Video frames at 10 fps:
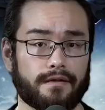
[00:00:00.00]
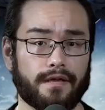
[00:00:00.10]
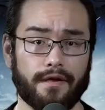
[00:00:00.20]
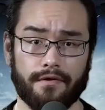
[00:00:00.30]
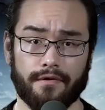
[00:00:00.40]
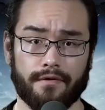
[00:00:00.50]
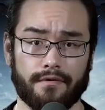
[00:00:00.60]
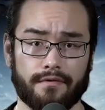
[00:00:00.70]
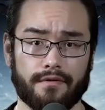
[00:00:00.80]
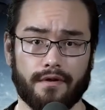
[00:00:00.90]

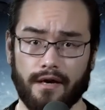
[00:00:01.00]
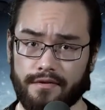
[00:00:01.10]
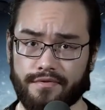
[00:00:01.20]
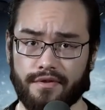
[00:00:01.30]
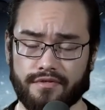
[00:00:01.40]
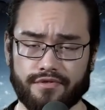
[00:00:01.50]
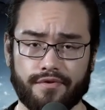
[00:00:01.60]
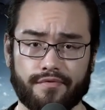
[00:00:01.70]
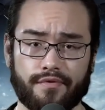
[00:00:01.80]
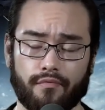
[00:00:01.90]
Here, Utz
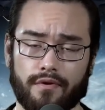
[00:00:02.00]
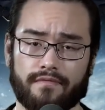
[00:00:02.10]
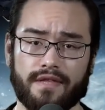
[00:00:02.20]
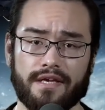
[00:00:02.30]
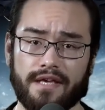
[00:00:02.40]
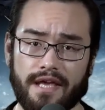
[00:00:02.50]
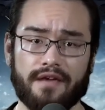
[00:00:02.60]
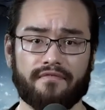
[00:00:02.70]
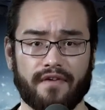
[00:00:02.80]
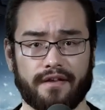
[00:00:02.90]
introduced one of the
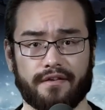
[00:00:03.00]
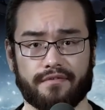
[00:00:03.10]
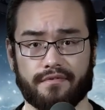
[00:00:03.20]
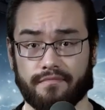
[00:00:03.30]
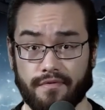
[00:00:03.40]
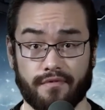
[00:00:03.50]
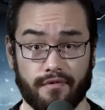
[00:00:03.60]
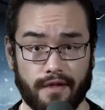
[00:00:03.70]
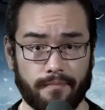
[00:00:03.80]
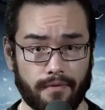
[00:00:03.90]
key findings of the
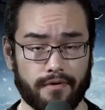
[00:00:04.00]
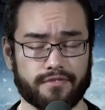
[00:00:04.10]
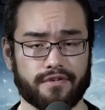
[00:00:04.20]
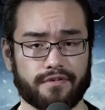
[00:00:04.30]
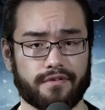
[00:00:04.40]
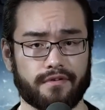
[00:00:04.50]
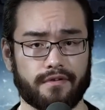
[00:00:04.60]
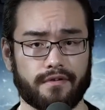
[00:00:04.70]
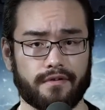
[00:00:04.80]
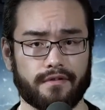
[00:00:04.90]
Stargate Project,
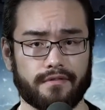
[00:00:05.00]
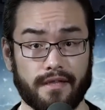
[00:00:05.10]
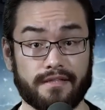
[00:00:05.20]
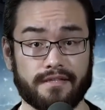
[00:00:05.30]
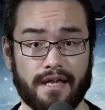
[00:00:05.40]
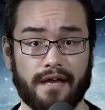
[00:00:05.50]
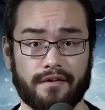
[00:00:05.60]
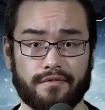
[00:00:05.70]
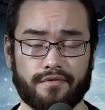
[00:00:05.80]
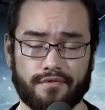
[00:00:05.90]
that the
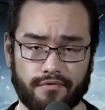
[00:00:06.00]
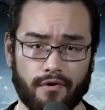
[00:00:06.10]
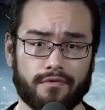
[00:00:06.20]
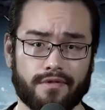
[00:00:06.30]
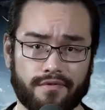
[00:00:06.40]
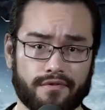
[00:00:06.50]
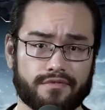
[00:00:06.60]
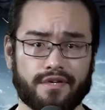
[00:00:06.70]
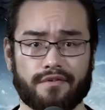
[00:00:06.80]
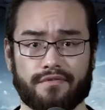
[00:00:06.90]
data strongly
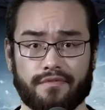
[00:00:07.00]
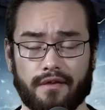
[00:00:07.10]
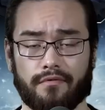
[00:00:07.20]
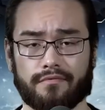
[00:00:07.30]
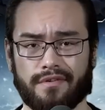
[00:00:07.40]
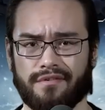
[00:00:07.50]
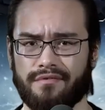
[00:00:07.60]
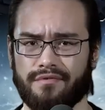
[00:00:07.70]
suggests that only